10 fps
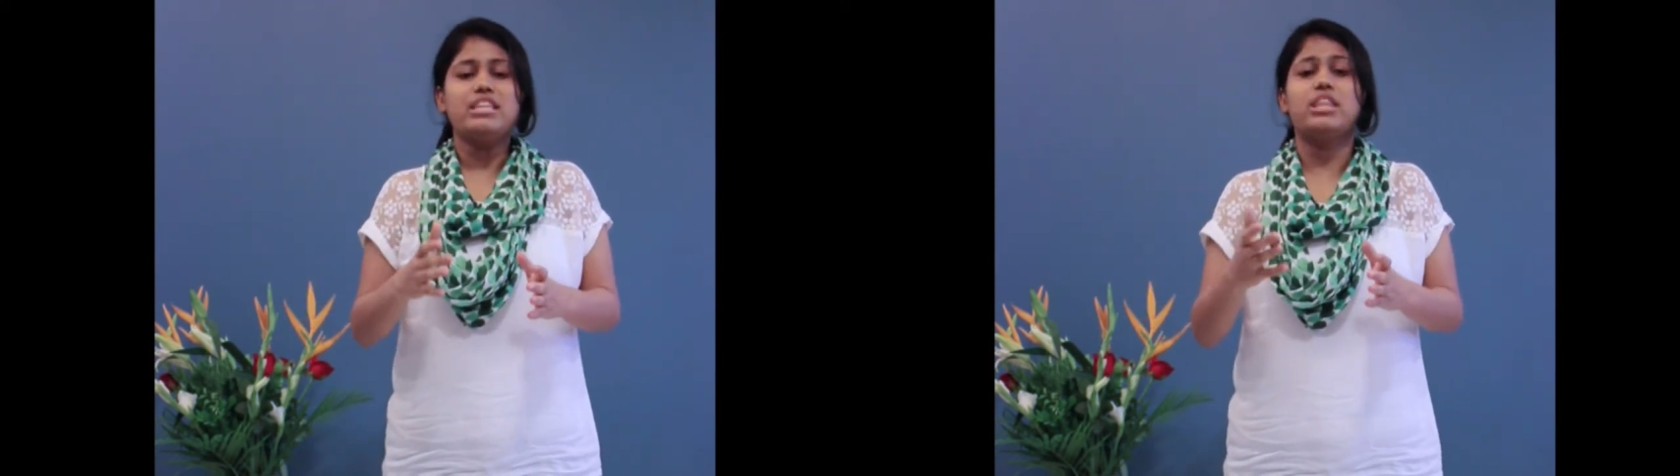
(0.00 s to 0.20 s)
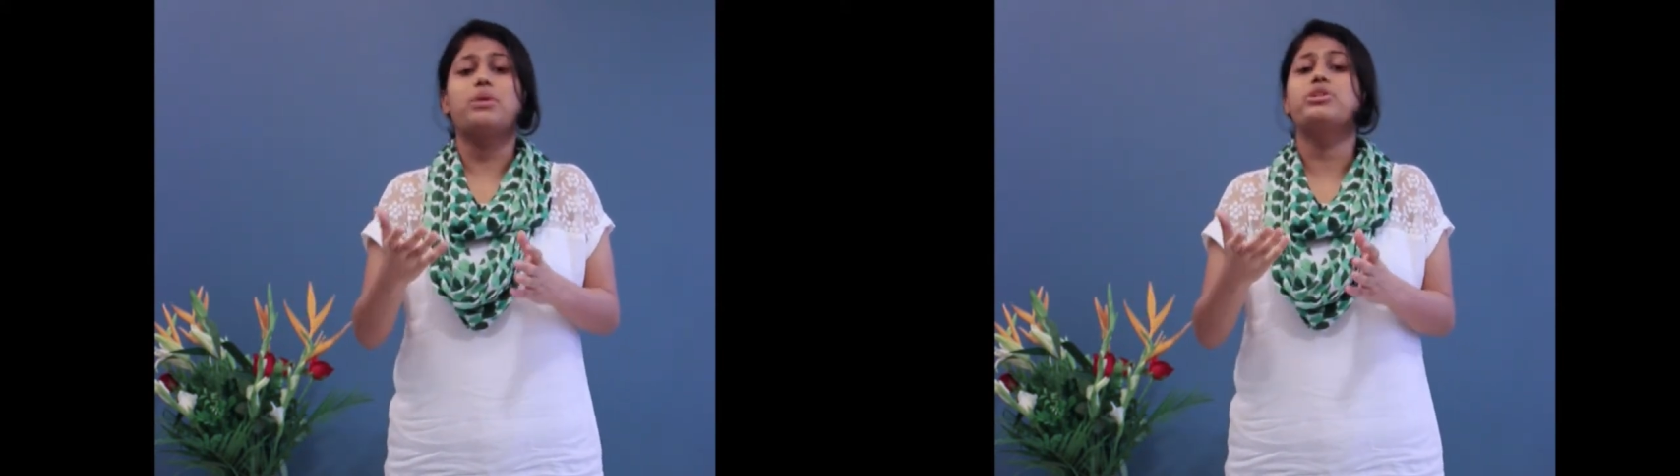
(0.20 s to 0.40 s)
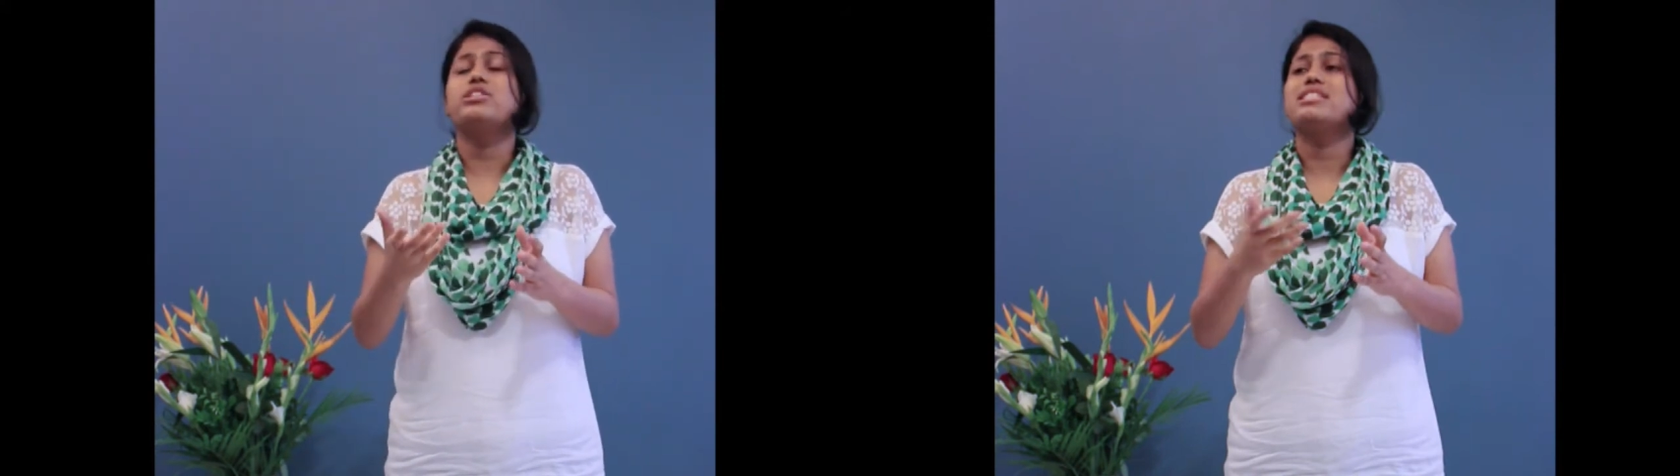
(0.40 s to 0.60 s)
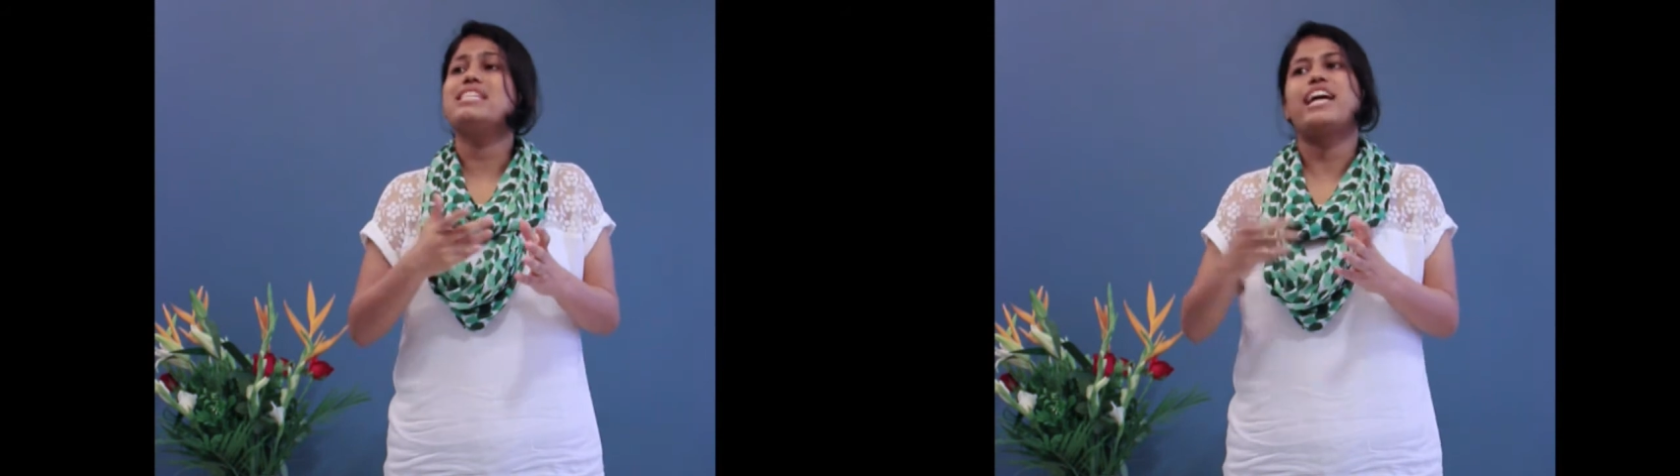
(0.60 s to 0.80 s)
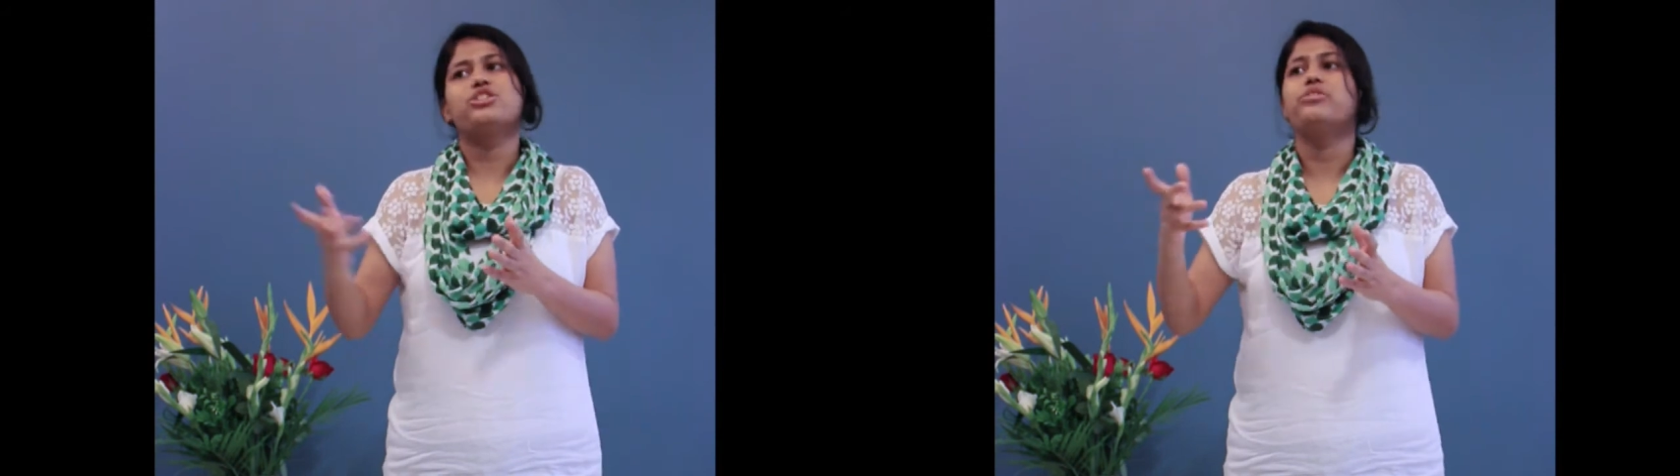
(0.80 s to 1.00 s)
they would
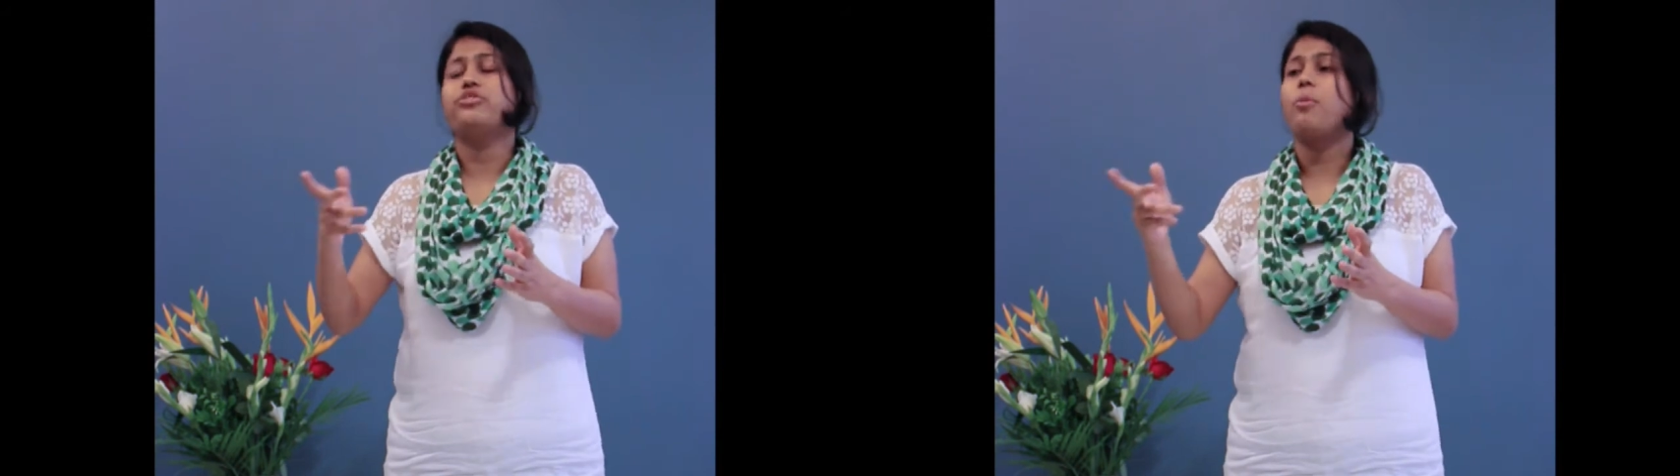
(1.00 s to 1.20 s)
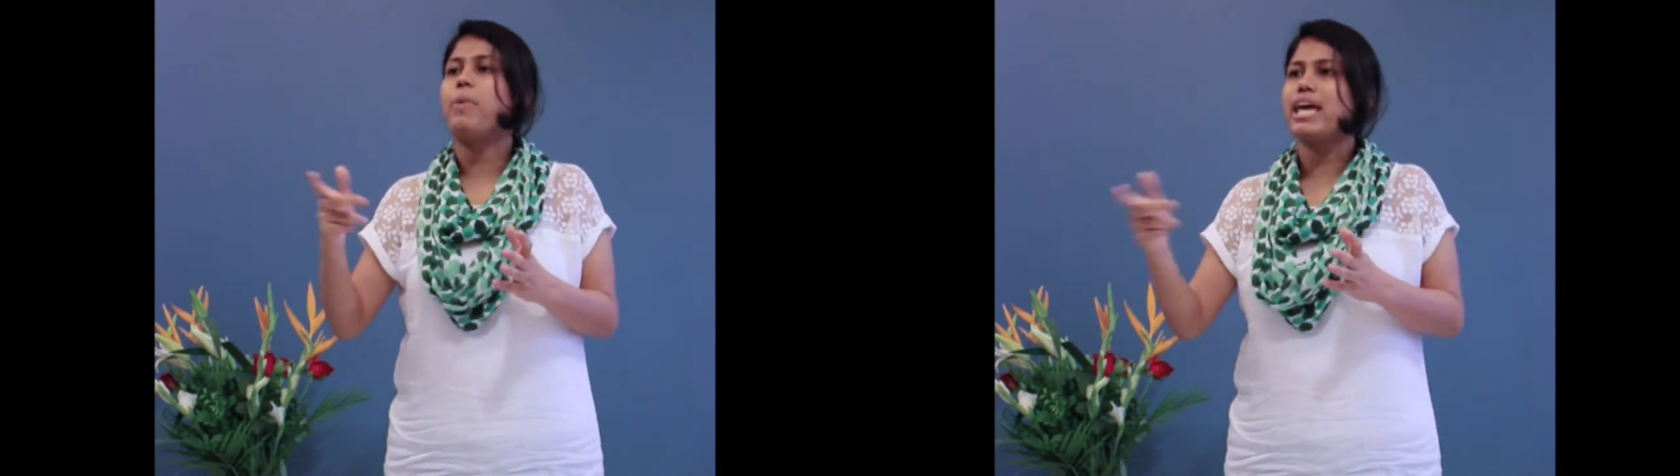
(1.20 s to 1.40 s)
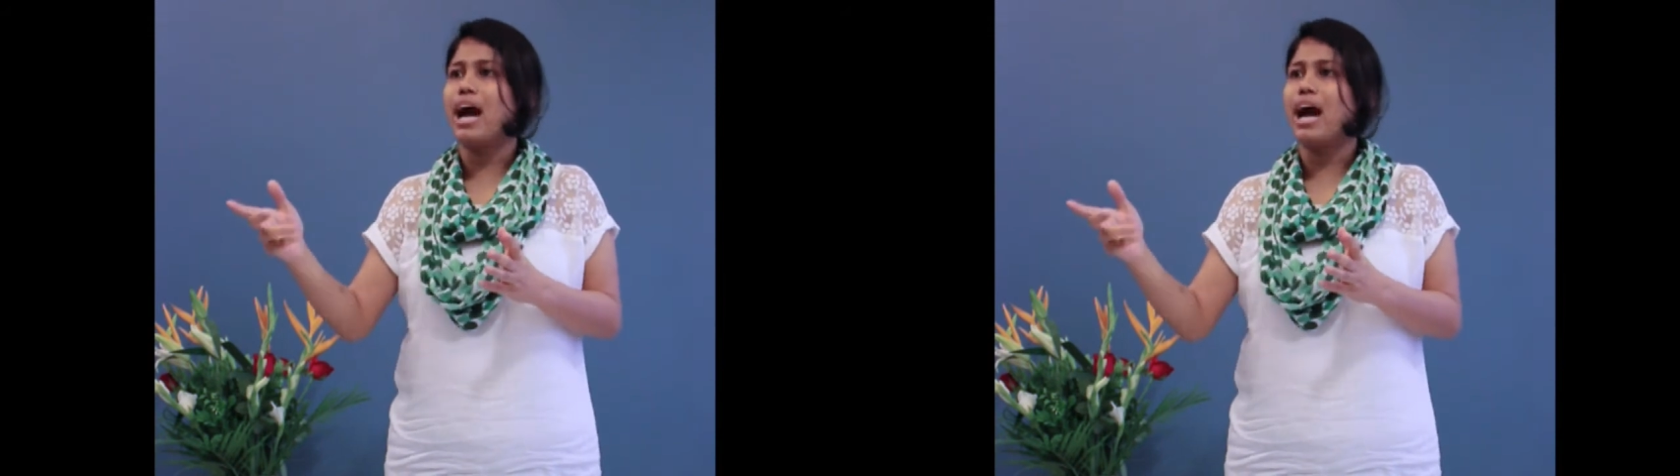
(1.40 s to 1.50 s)
snatch her from my